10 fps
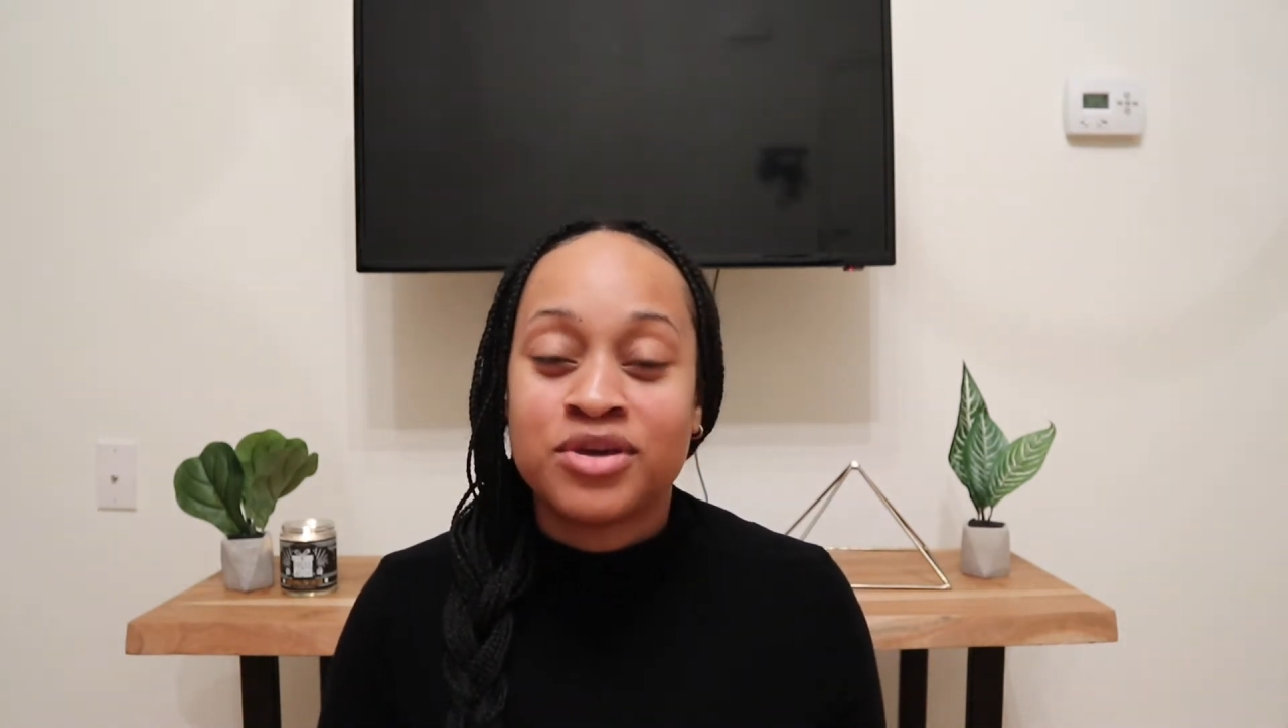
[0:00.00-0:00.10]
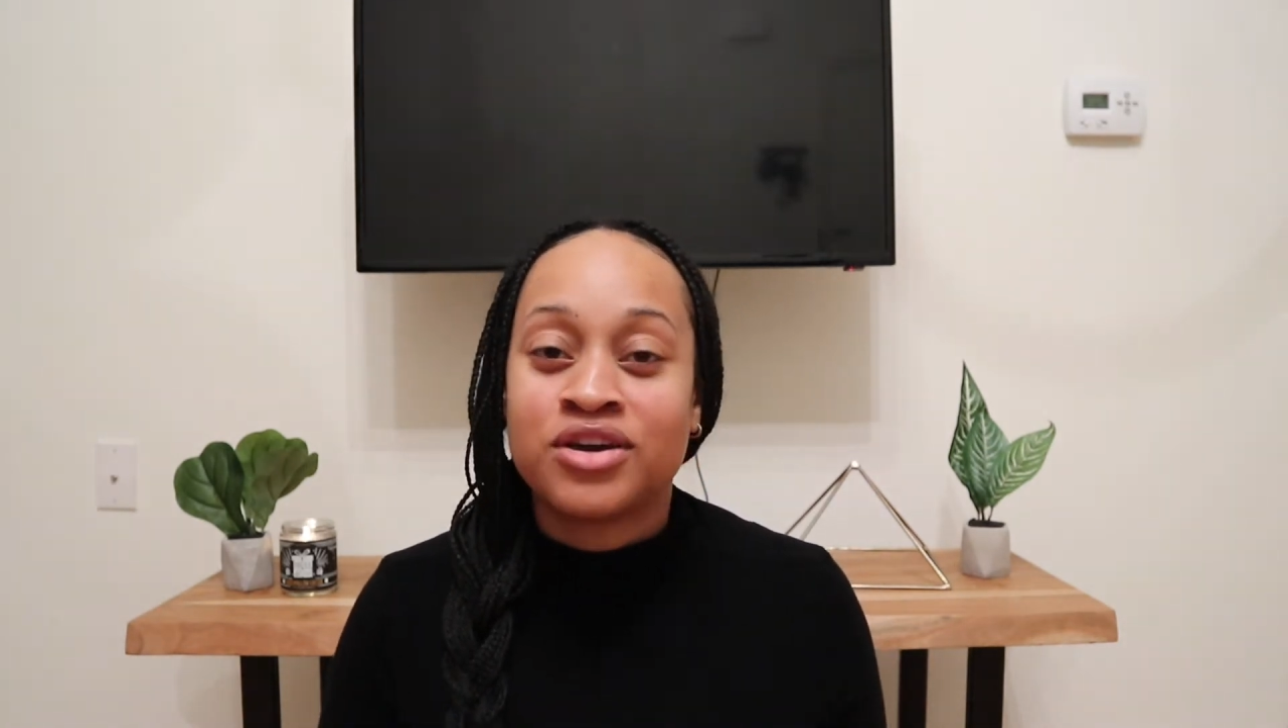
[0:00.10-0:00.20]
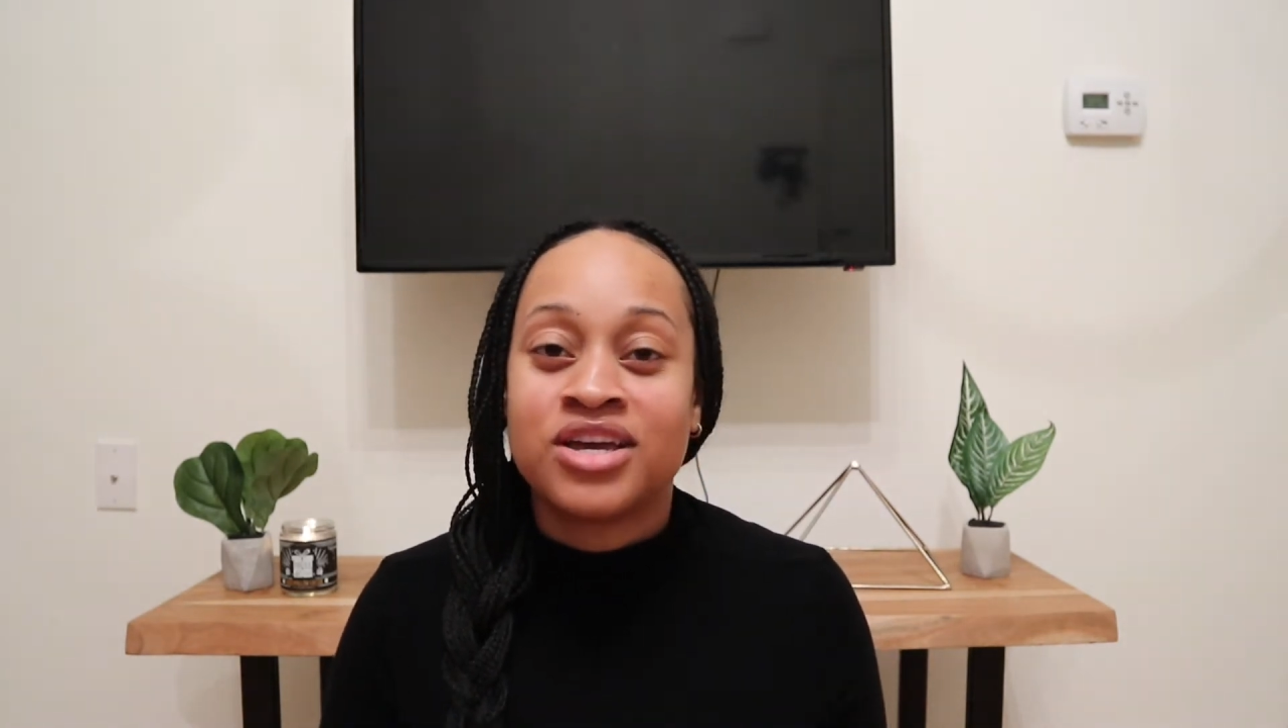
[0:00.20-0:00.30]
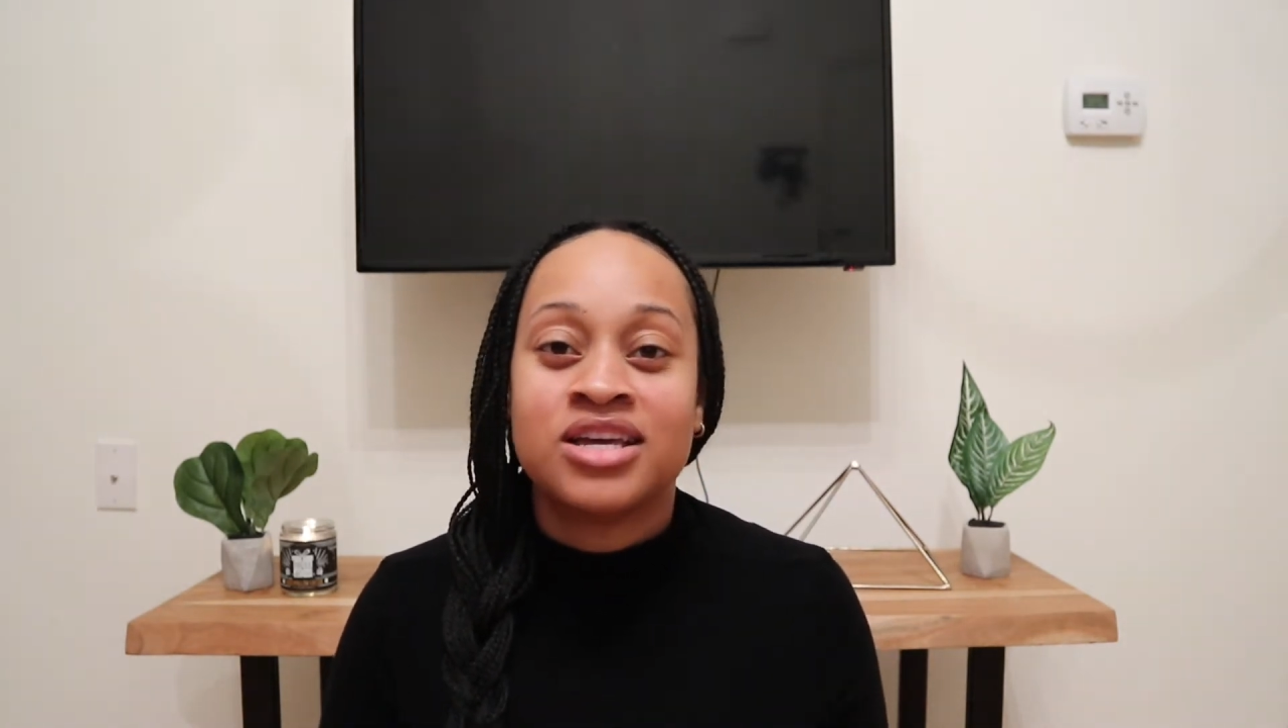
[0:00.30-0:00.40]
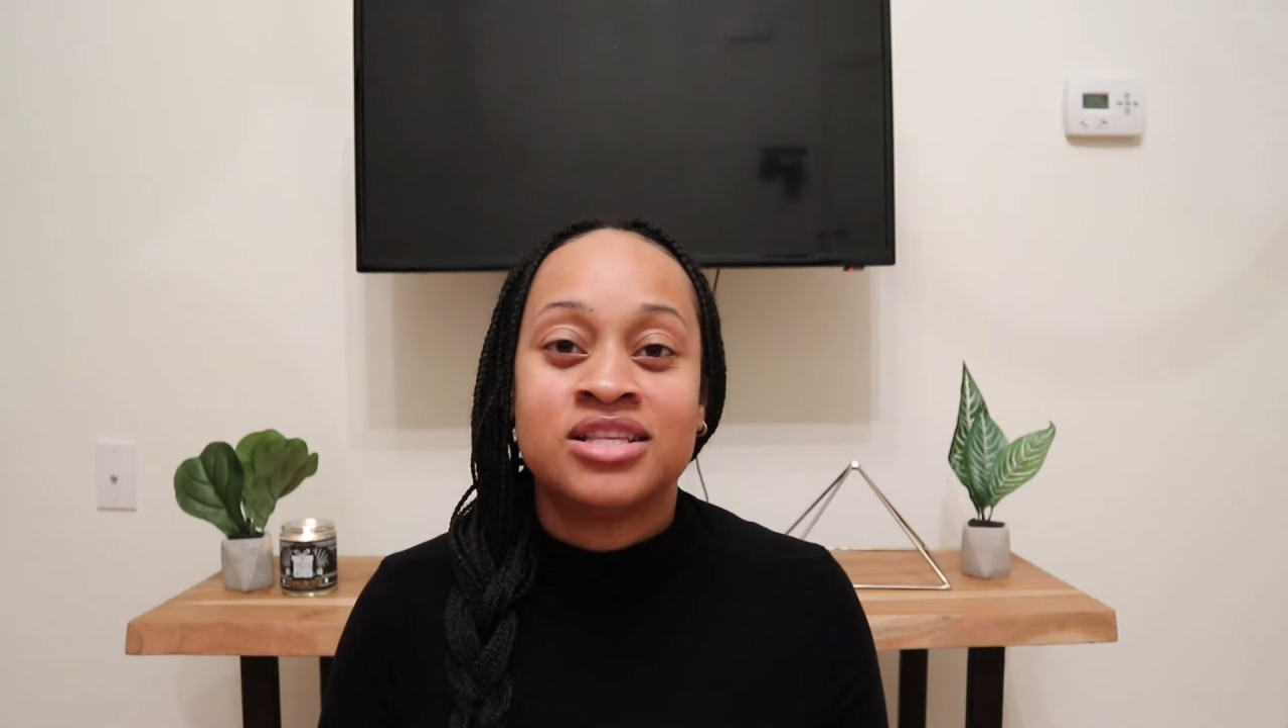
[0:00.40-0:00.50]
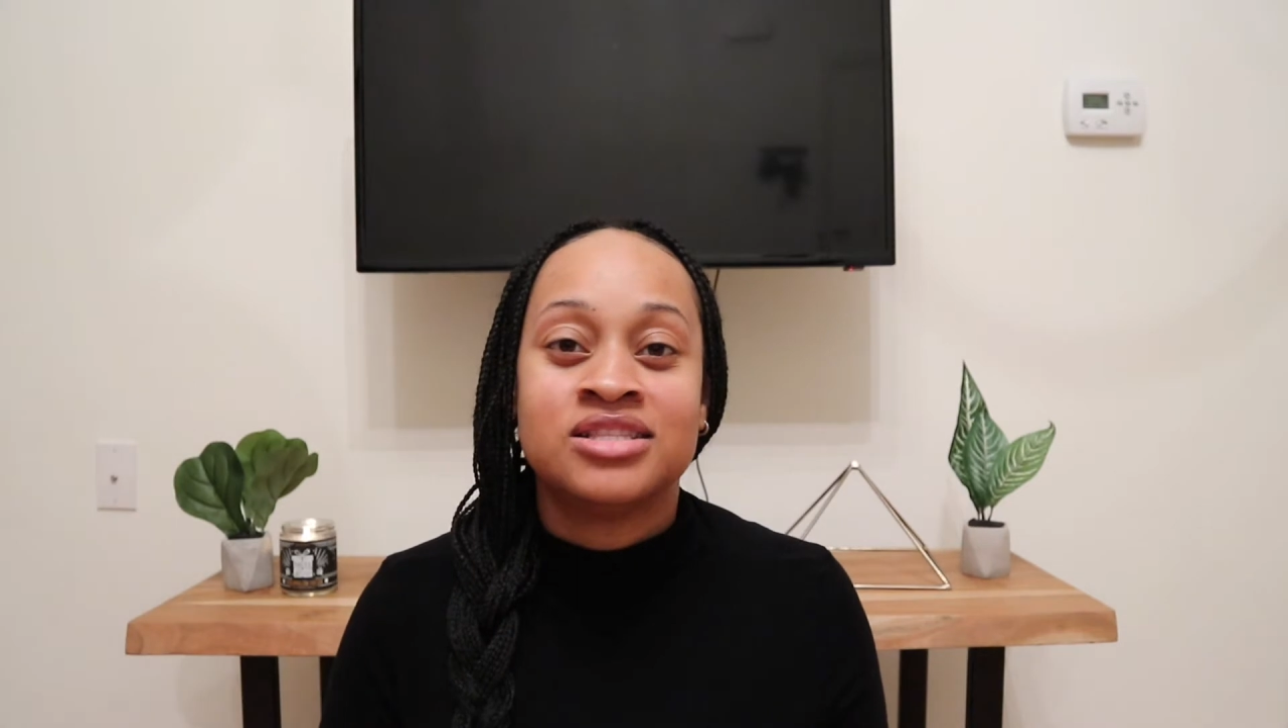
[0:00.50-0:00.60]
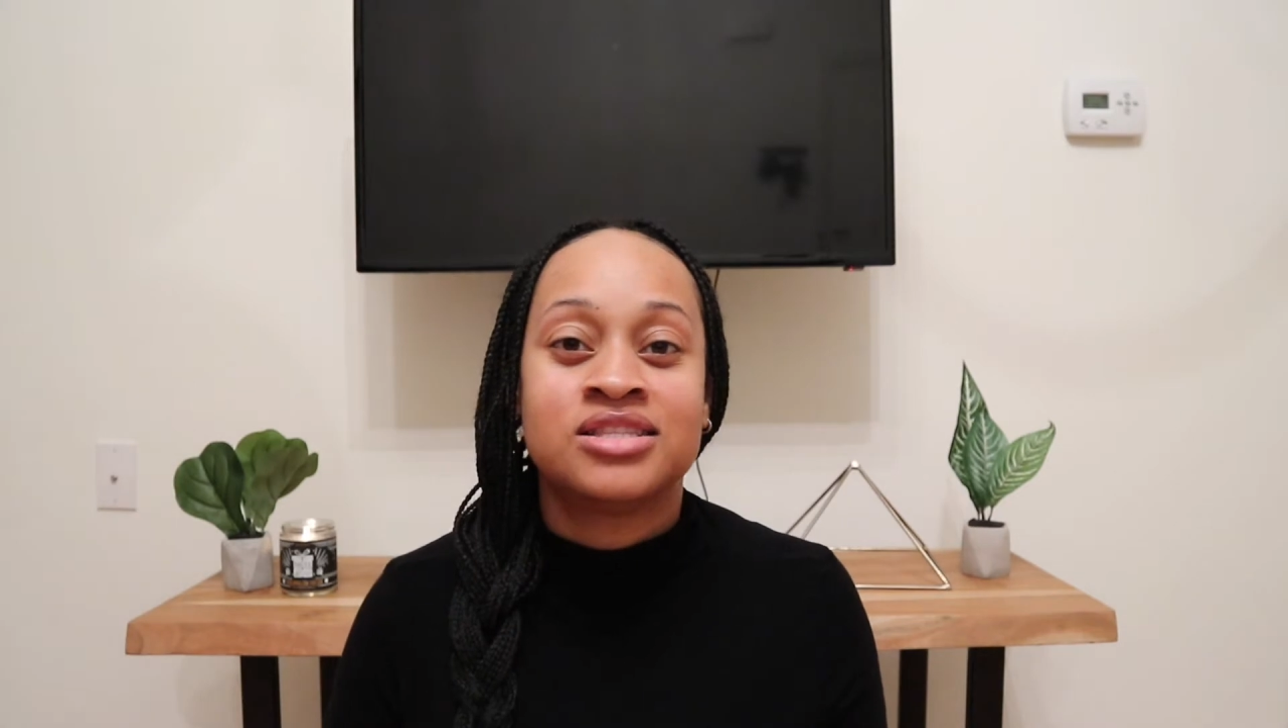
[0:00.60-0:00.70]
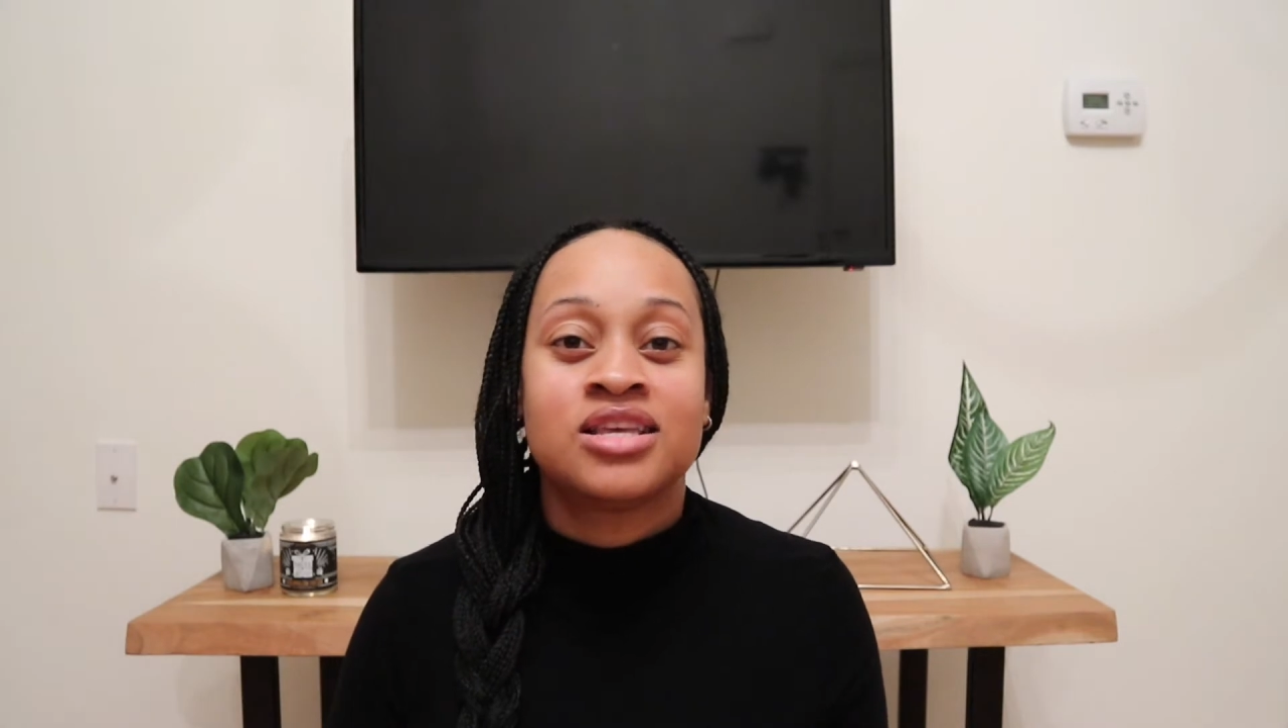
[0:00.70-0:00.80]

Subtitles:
your ends.